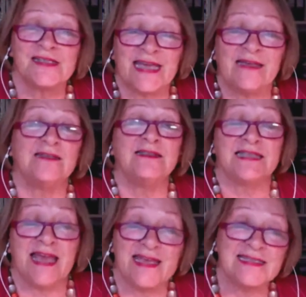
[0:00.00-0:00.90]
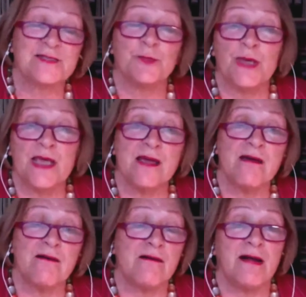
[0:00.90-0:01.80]
Second, yes, we
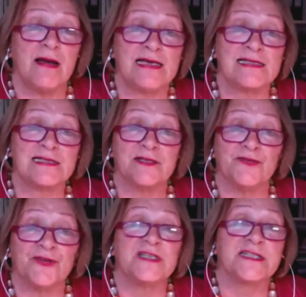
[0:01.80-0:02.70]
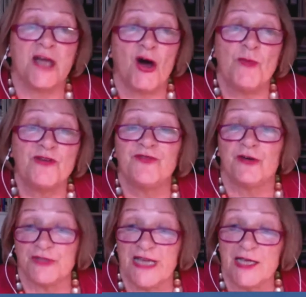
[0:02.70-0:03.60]
are, as Friedrich Naumann
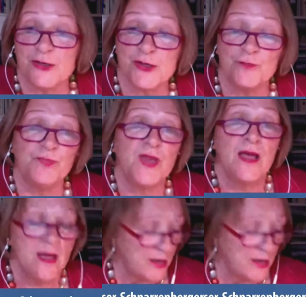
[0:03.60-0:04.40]
Foundation,